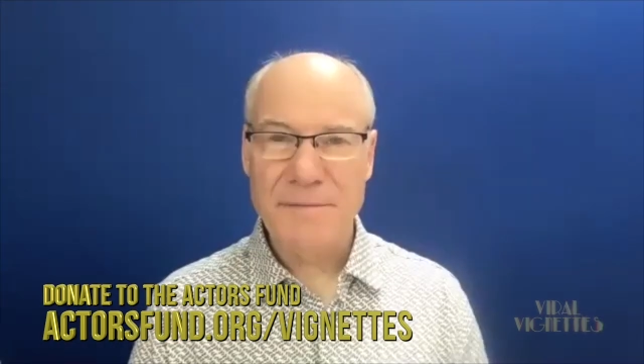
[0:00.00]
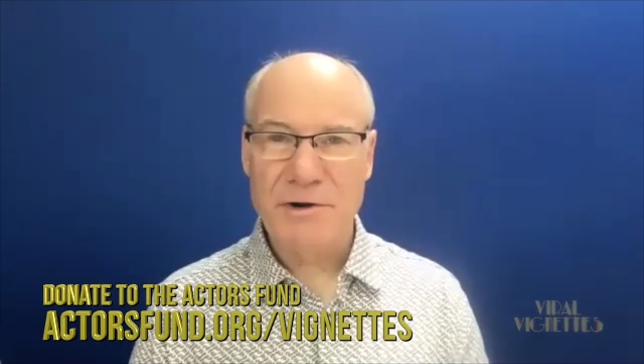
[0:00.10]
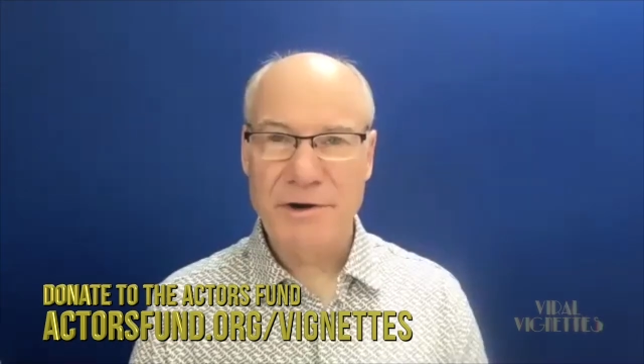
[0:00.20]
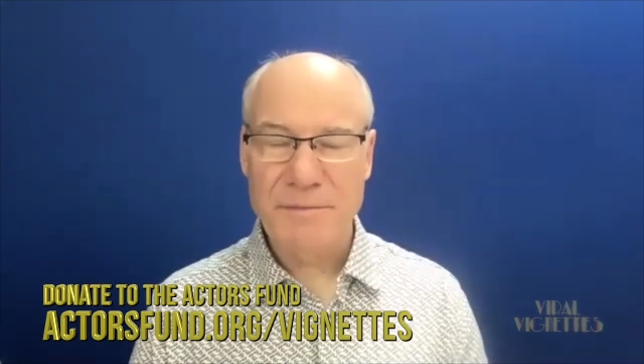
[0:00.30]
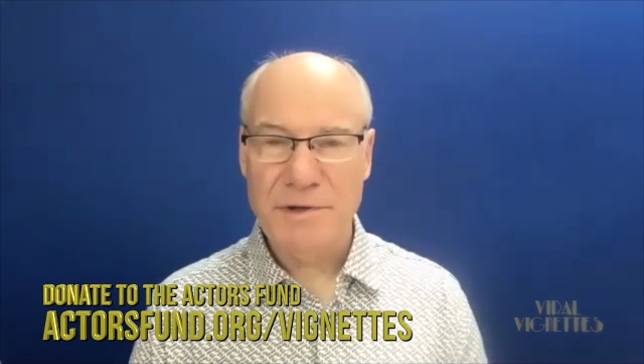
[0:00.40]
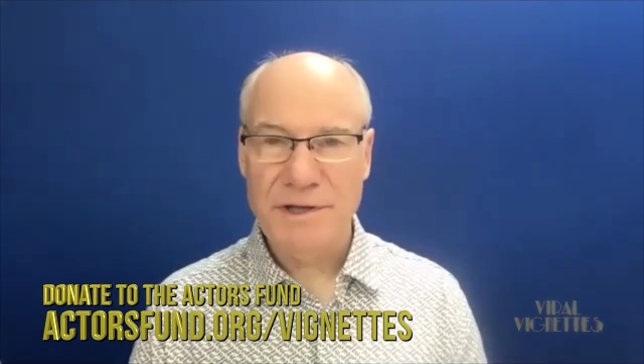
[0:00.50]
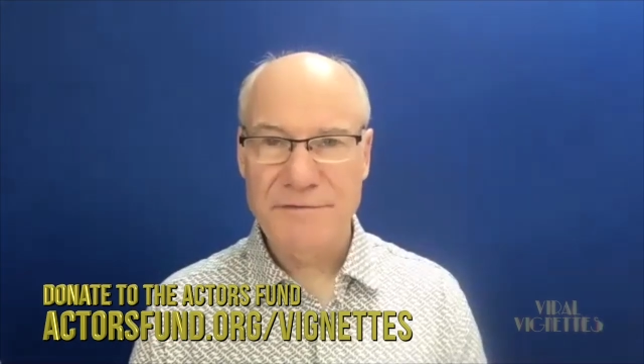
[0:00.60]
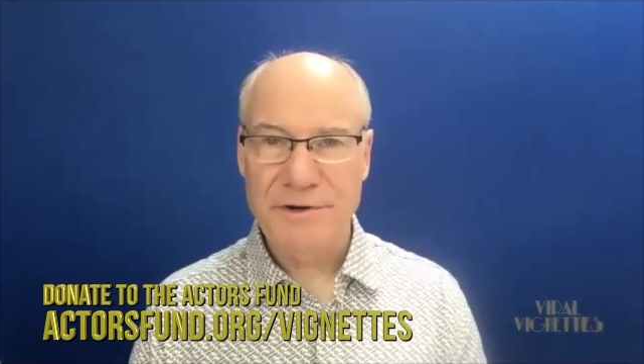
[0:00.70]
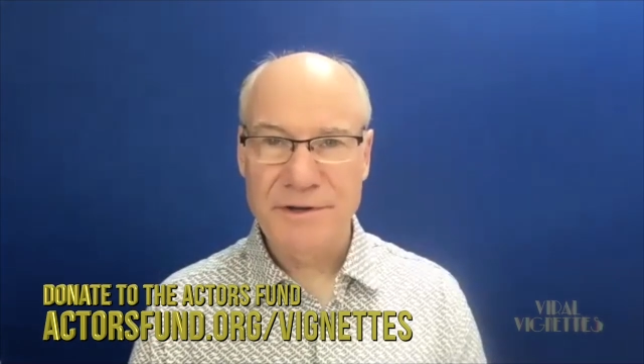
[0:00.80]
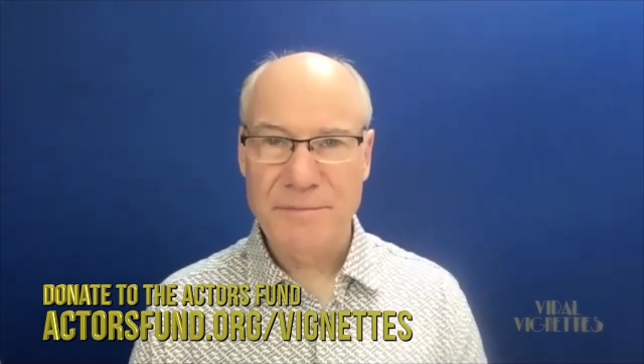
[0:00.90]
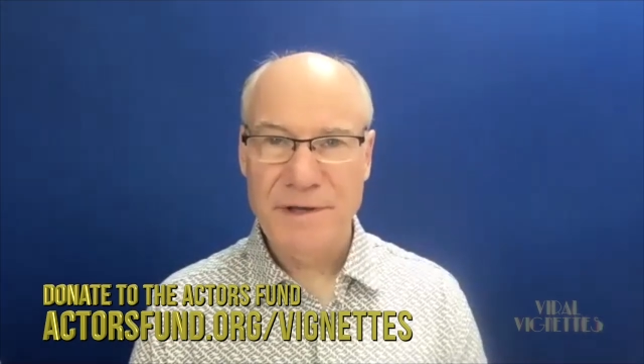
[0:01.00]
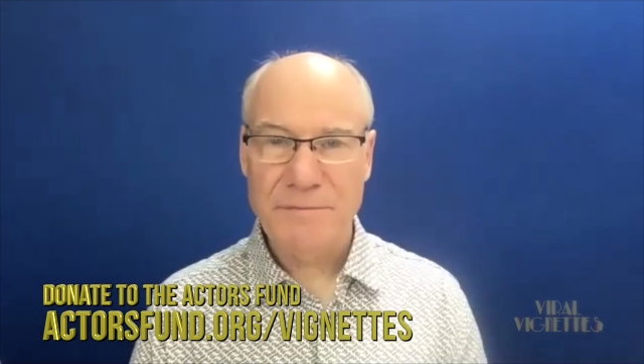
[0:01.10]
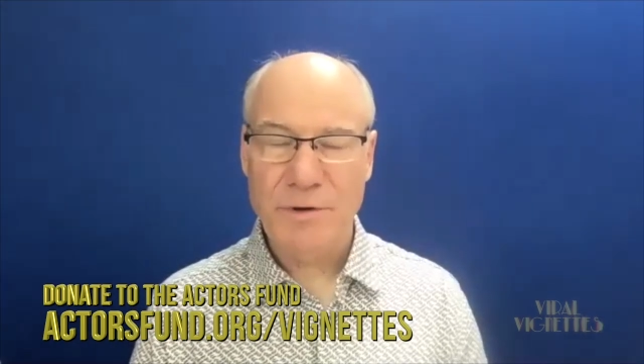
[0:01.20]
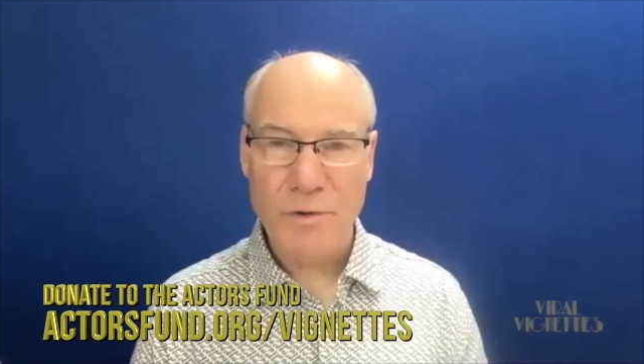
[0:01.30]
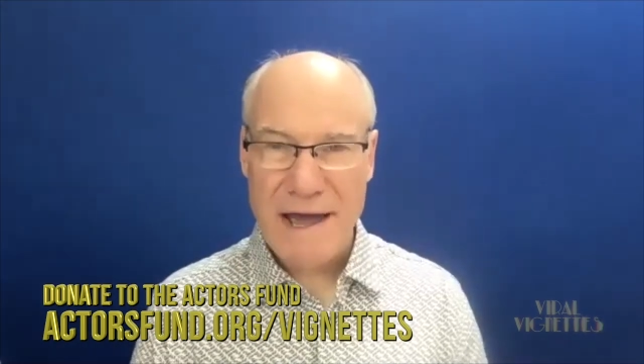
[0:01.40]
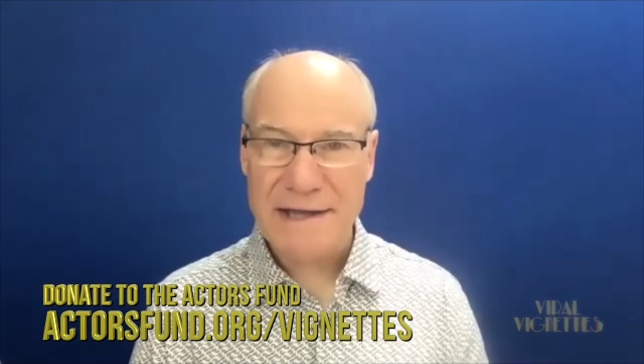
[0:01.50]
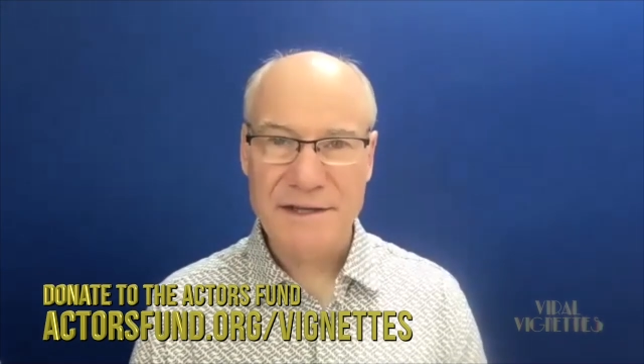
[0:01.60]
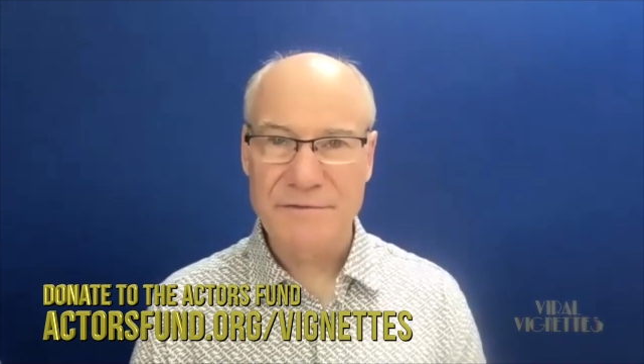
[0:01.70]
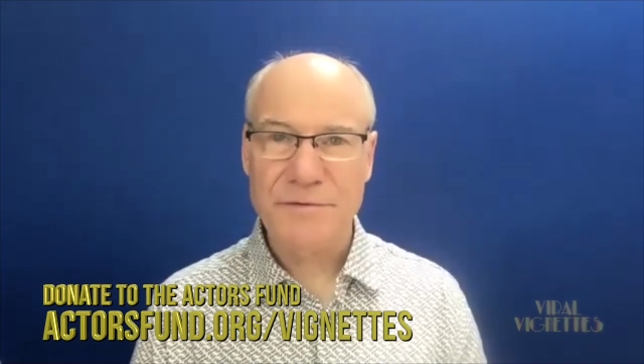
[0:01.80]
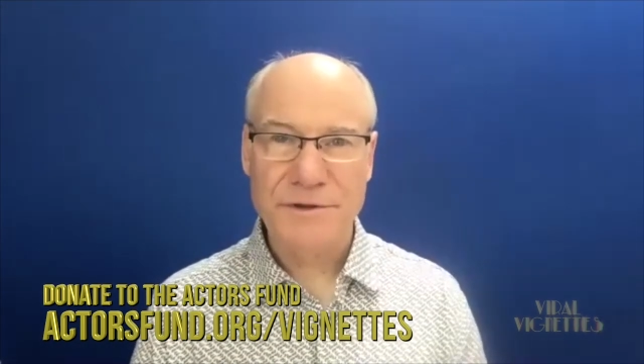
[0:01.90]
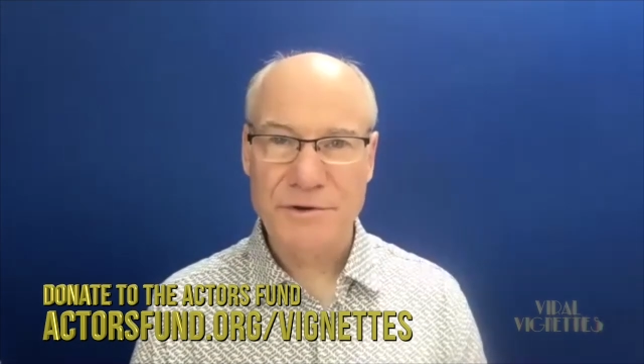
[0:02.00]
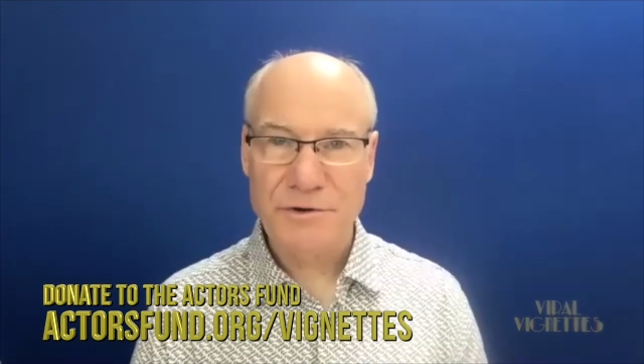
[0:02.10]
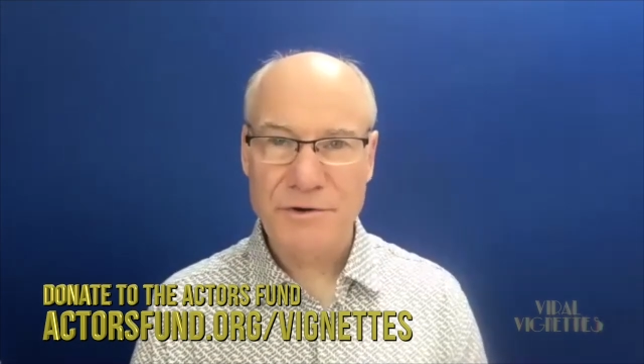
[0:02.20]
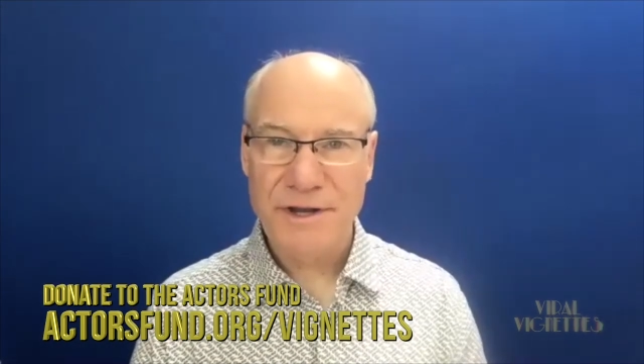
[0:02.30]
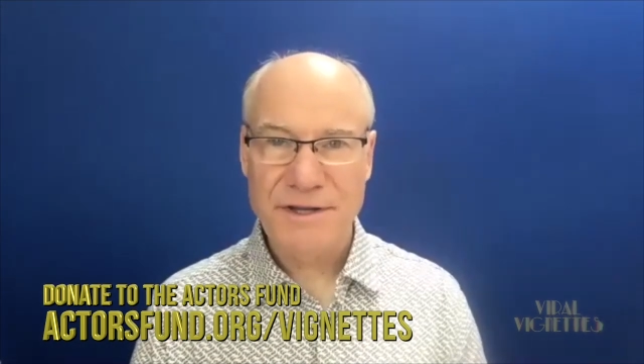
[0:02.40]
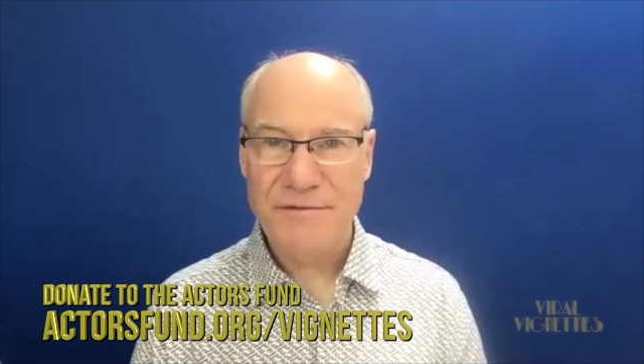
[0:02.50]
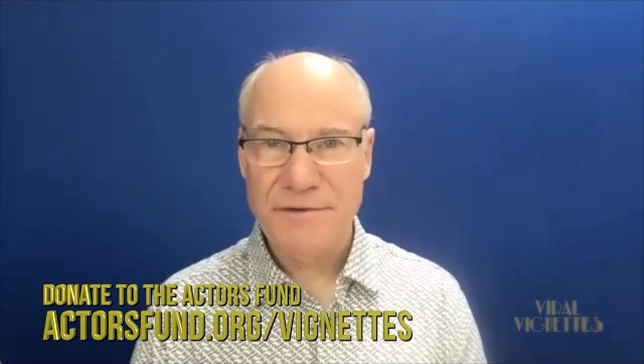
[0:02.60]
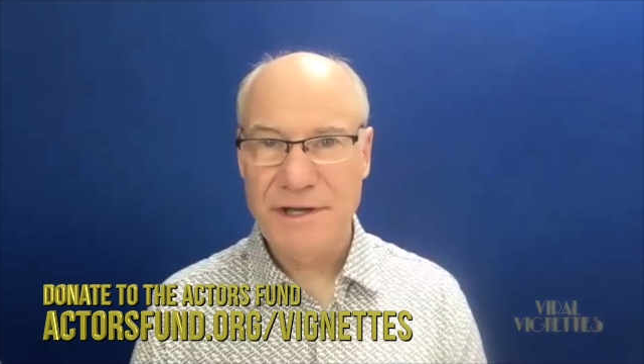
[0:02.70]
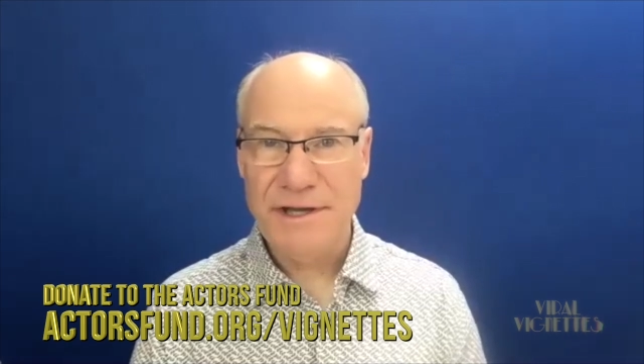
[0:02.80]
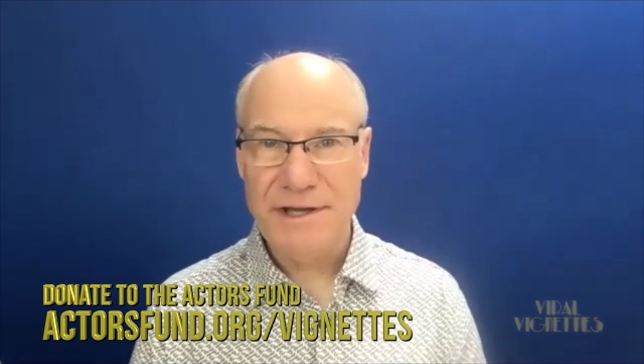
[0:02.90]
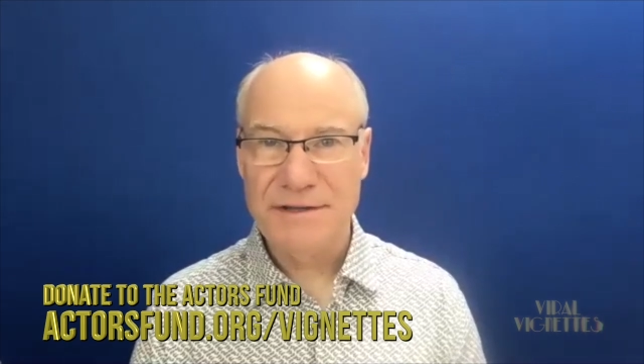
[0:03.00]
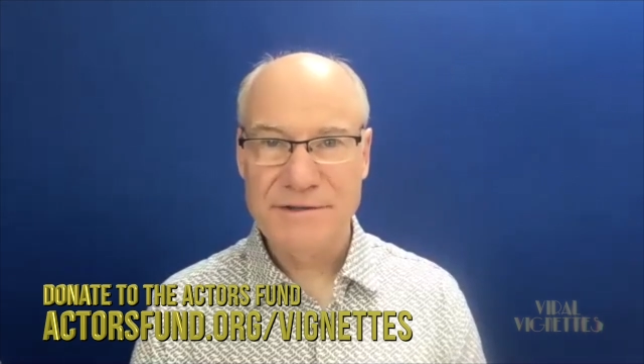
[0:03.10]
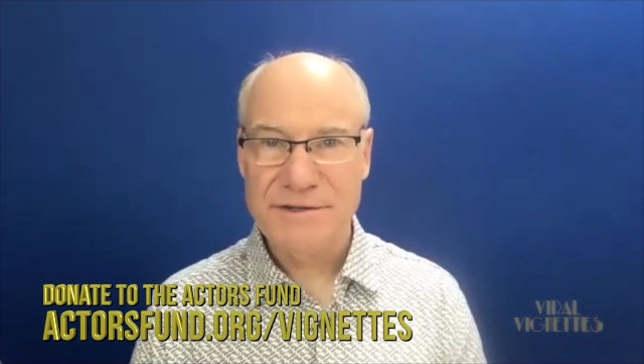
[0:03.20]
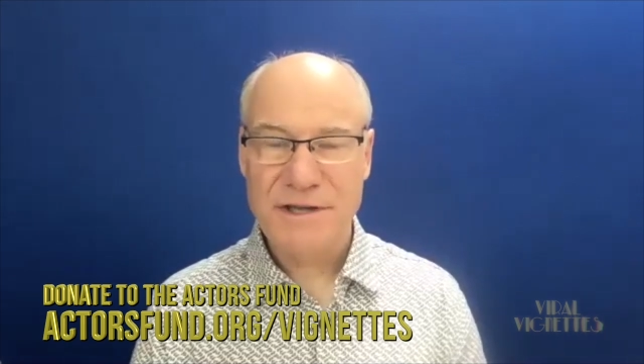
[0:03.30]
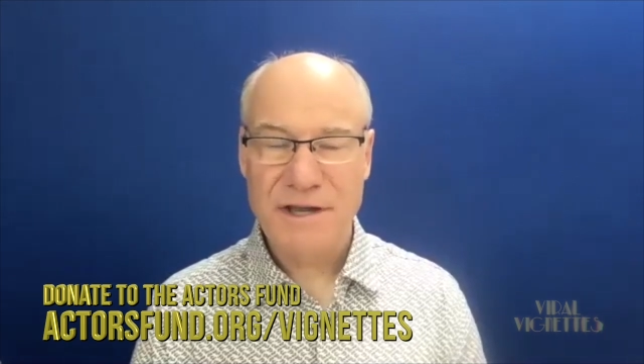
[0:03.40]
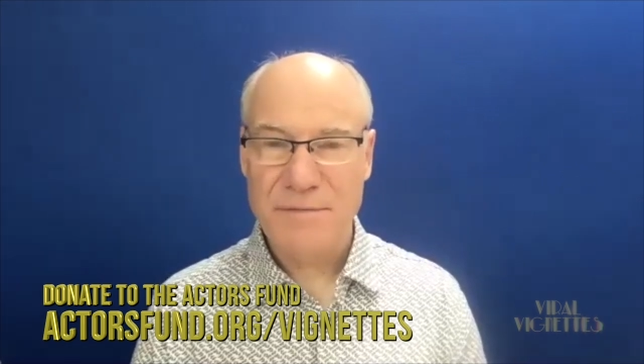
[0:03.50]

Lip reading: a great believer in being proactive with your creativity and just kind of